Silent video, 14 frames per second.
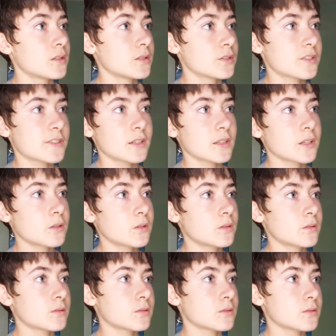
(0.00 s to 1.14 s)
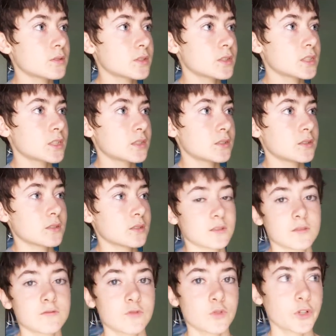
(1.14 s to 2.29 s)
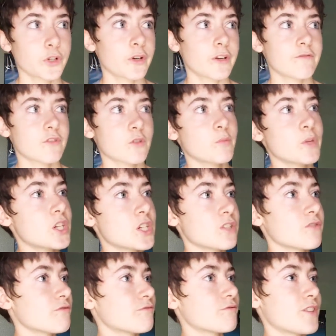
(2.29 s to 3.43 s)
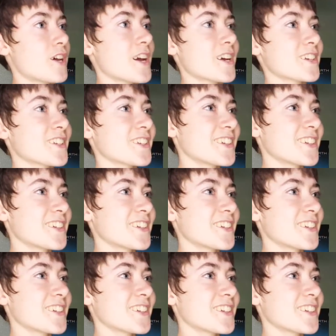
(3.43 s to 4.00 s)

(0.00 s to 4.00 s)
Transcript: Just a little for your information fact.